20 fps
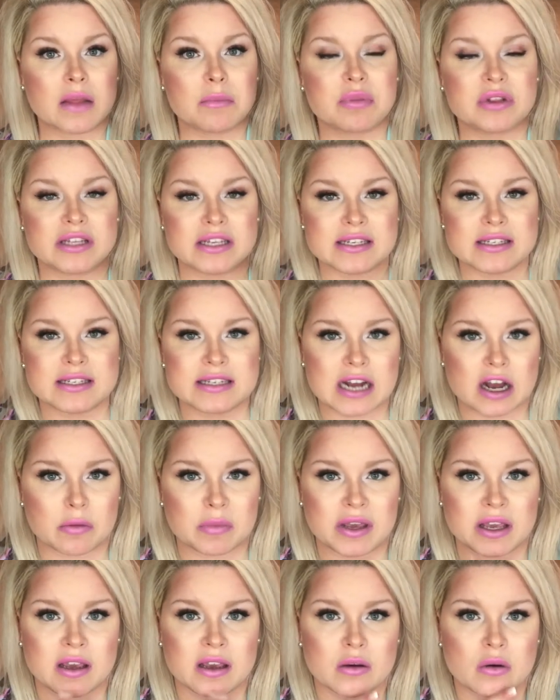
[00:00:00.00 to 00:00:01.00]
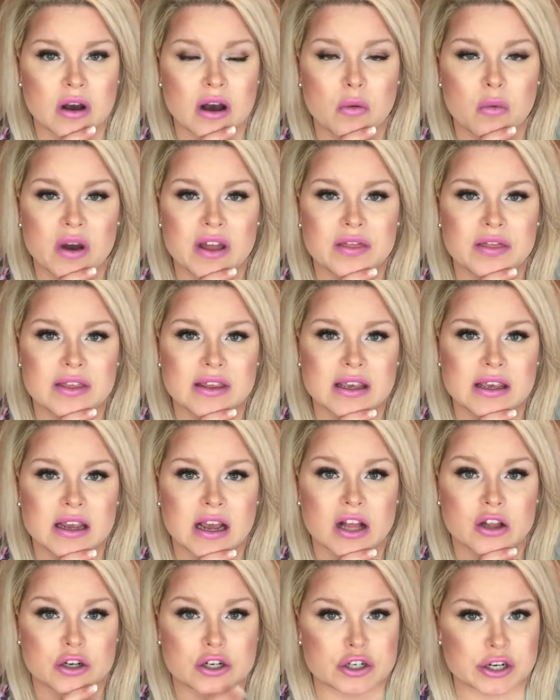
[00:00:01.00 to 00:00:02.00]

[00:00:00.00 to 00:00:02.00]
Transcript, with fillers: Please tell me what the color